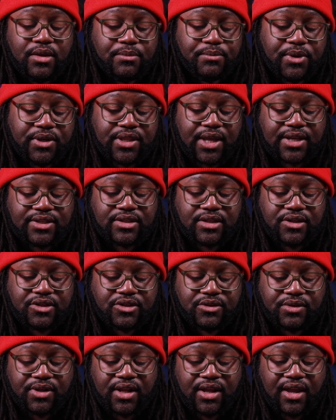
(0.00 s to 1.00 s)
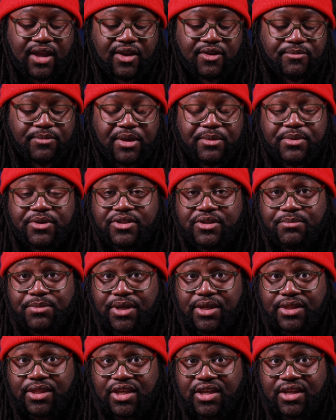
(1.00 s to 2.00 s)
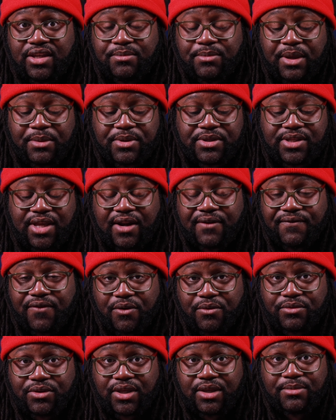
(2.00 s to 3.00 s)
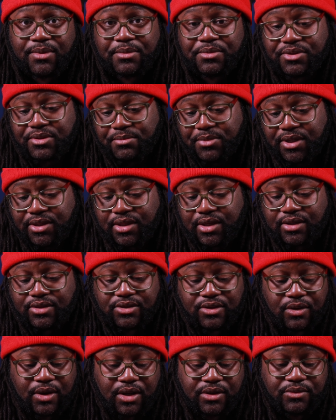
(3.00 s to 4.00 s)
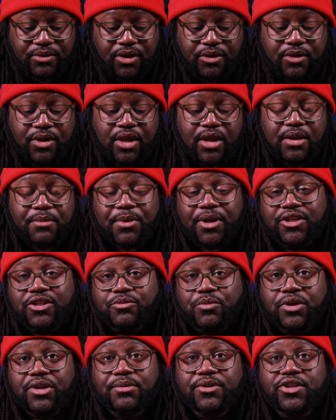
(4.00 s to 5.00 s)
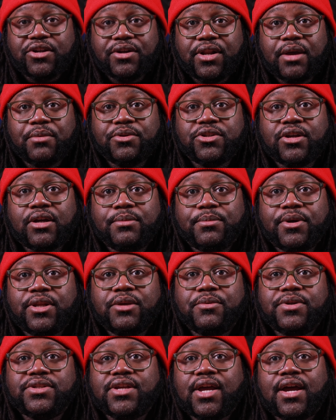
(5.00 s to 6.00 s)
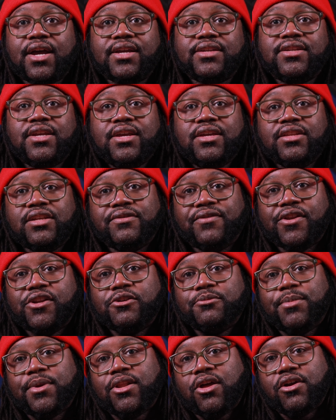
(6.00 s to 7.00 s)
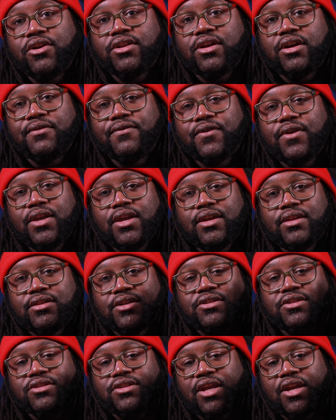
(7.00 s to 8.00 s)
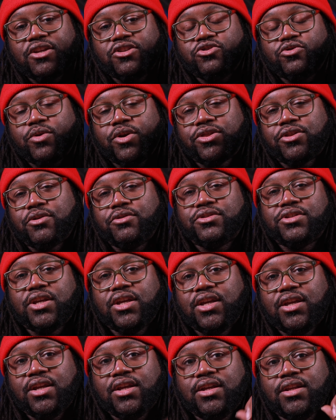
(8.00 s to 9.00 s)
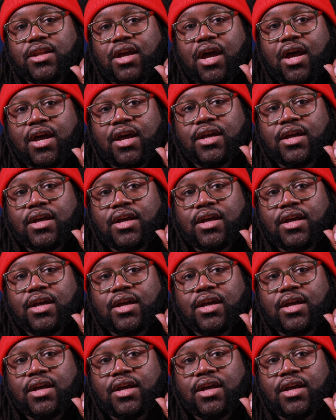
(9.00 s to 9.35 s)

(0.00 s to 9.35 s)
But that's the issue that I have. Maybe it's a me thing, maybe it's not a phone thing, maybe it's a me thing. So I don't know. But I just wanted to share that with y'all. But anyways, guys, this video has been long enough. This is Android 13